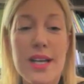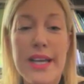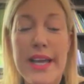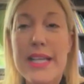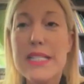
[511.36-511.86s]

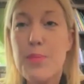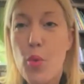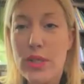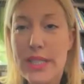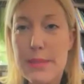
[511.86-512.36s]

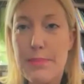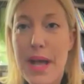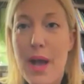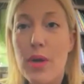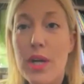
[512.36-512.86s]
export its
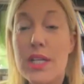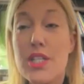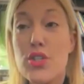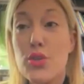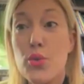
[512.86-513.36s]
power
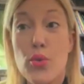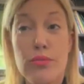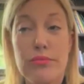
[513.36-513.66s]
to